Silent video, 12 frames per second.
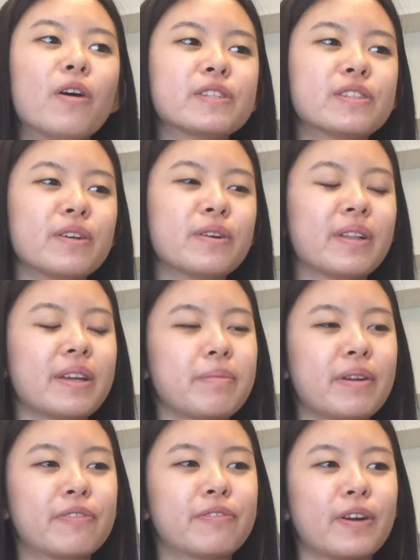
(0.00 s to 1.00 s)
so like
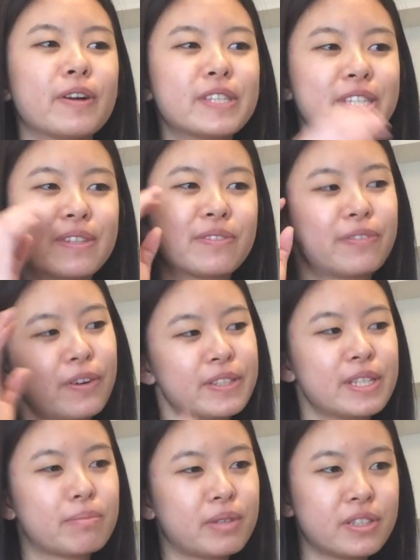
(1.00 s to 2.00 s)
my first
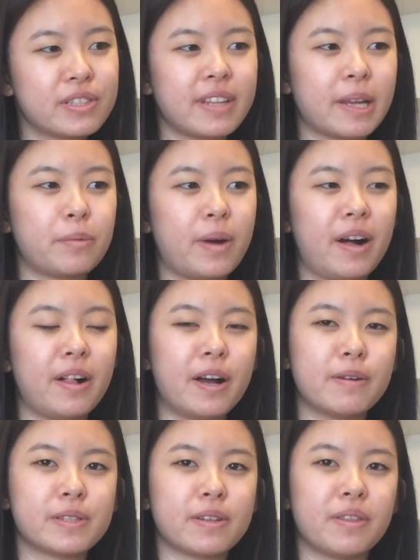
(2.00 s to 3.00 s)
impression, like while
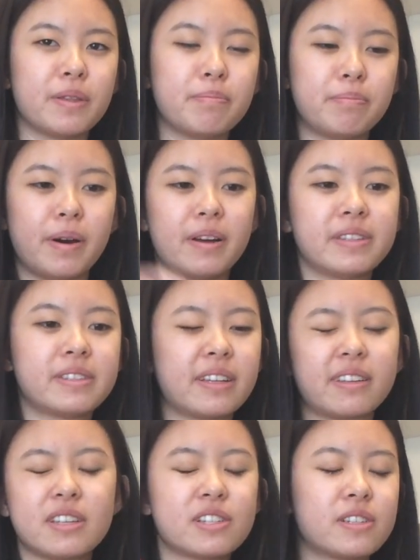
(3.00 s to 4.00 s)
I was on the bus, like